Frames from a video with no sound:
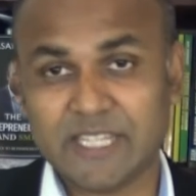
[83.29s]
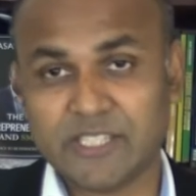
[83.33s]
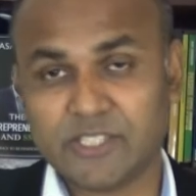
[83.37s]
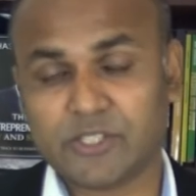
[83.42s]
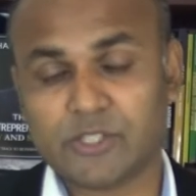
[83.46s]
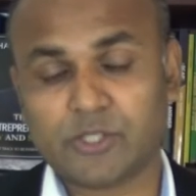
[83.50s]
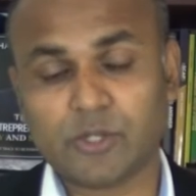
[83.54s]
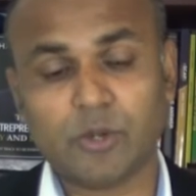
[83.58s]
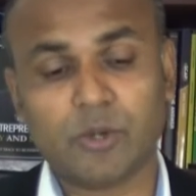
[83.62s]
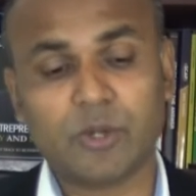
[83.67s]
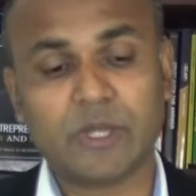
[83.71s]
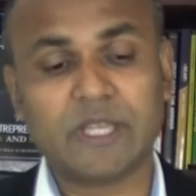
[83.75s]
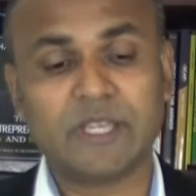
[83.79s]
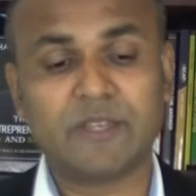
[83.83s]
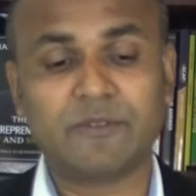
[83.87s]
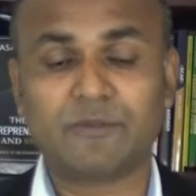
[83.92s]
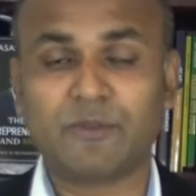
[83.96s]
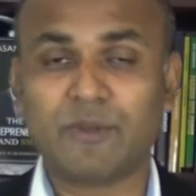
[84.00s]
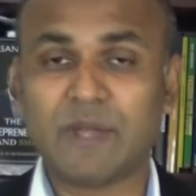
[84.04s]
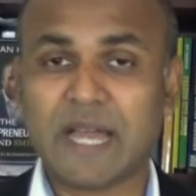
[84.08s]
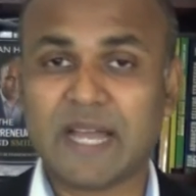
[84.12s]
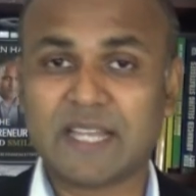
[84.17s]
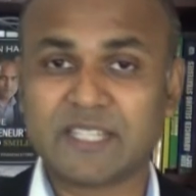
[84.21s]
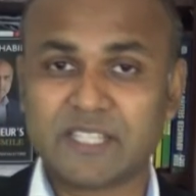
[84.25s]
So if
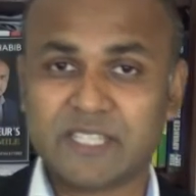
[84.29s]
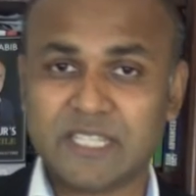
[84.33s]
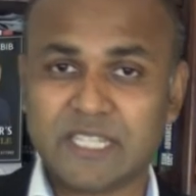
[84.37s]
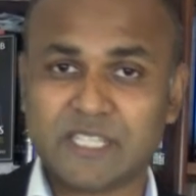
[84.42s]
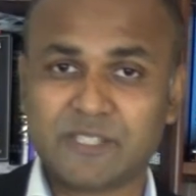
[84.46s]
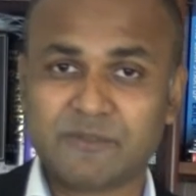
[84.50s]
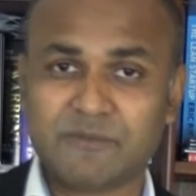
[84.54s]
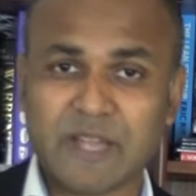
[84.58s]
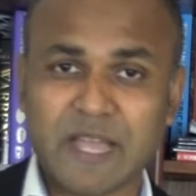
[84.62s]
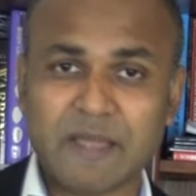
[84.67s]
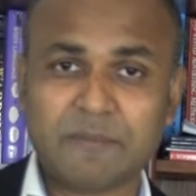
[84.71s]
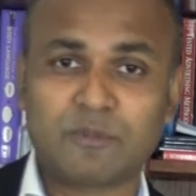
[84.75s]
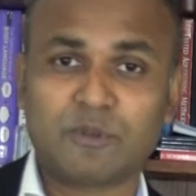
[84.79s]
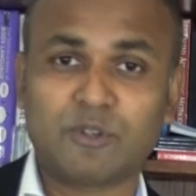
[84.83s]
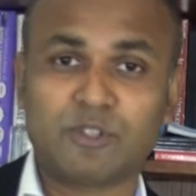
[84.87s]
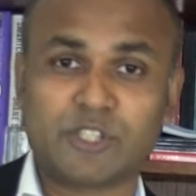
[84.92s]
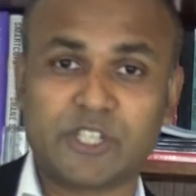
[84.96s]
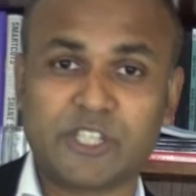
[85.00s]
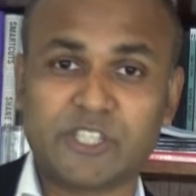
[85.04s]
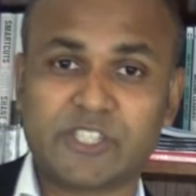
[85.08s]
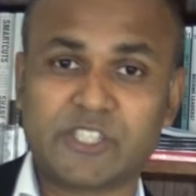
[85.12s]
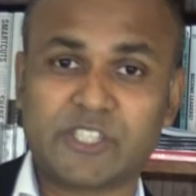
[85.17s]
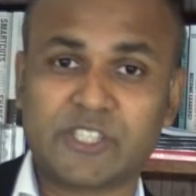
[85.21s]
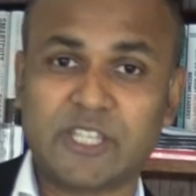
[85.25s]
you ask these 5
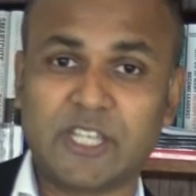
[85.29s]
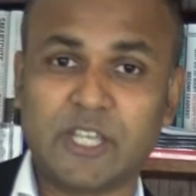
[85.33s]
questions,